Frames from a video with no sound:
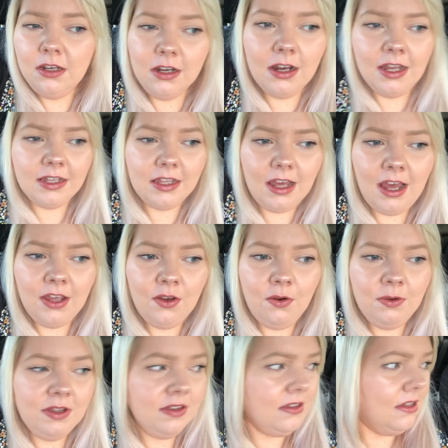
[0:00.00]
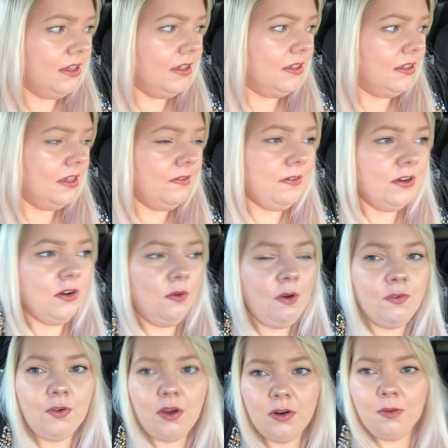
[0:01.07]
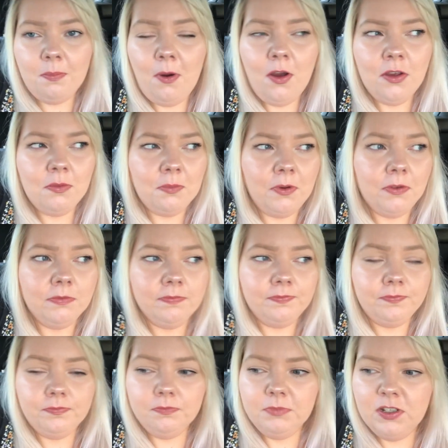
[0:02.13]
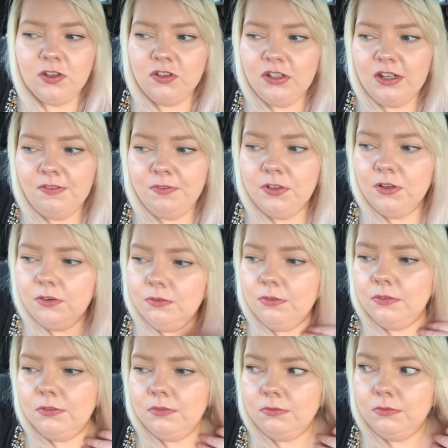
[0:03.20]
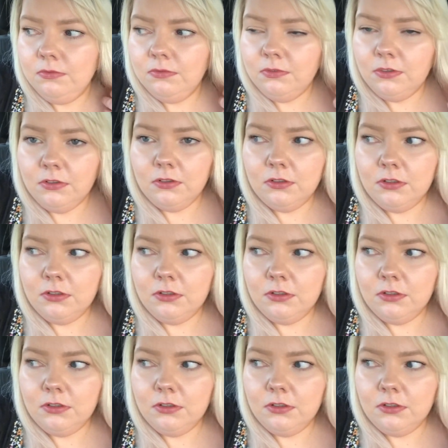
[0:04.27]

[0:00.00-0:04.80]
Like, I always, like, if I know I've got an appointment, because you never know. Oh